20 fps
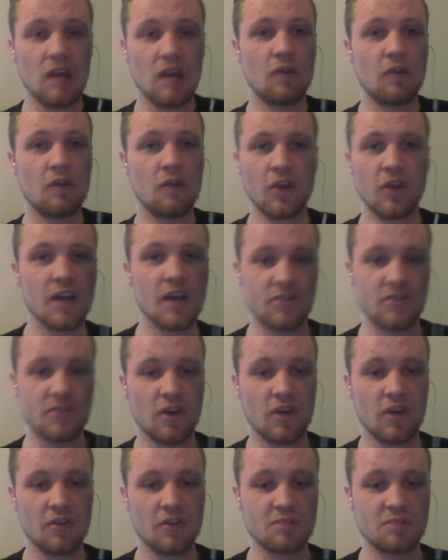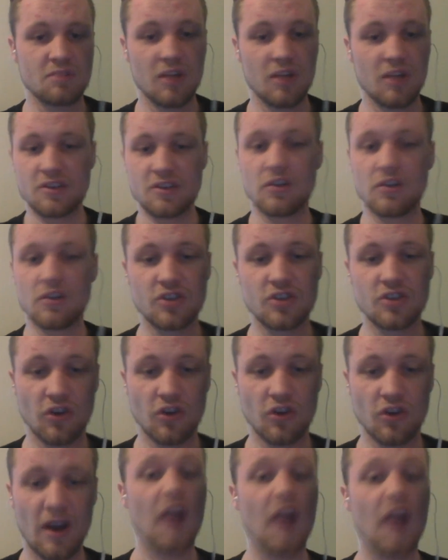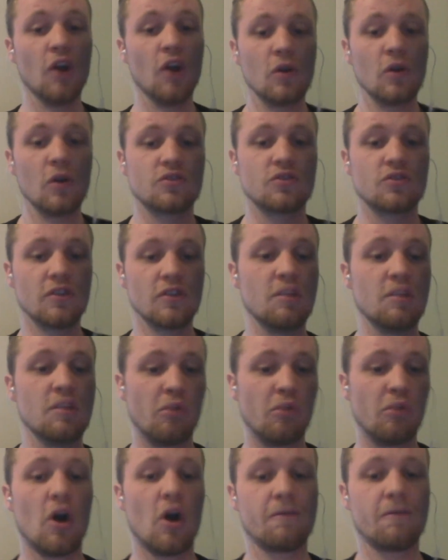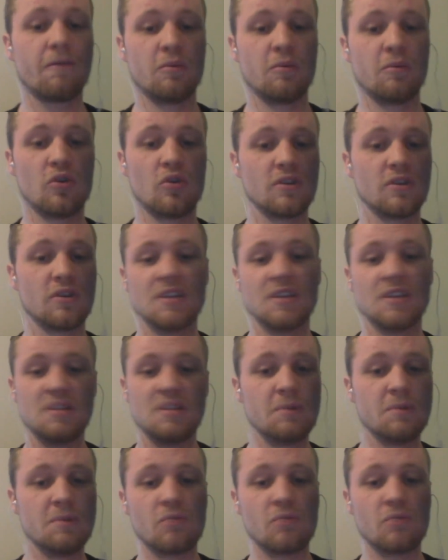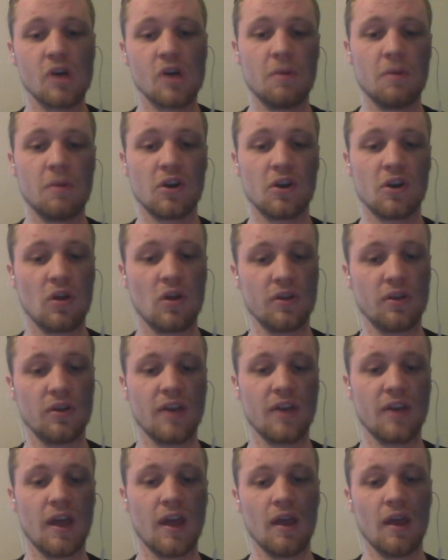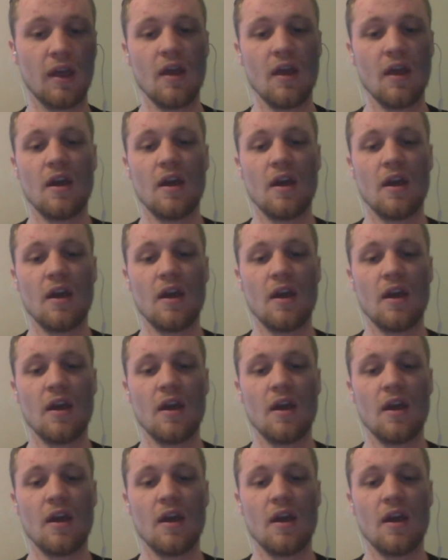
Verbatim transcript: I love what you guys have done with this place. It looks great. I know it's really profitable because I see people coming here all the day